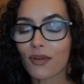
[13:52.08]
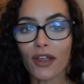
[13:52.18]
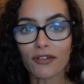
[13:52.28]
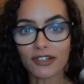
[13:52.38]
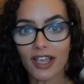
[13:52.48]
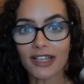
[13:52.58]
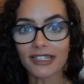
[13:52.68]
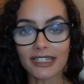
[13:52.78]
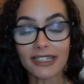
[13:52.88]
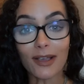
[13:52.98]

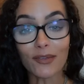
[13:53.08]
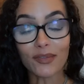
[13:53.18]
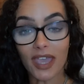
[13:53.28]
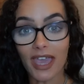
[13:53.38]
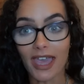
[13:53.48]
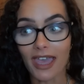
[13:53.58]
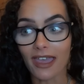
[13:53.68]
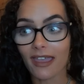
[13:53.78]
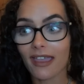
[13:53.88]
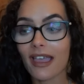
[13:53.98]
prioritising
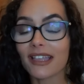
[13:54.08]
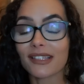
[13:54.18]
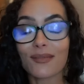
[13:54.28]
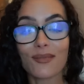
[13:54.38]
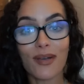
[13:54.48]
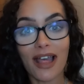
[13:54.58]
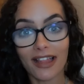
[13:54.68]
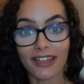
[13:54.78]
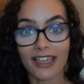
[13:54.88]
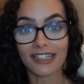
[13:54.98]
self-care as
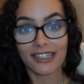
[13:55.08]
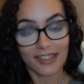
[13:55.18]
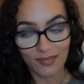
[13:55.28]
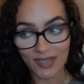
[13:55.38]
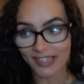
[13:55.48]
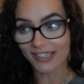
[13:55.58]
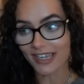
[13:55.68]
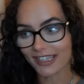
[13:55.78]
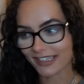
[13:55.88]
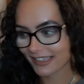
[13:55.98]
well as the
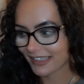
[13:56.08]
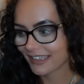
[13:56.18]
business.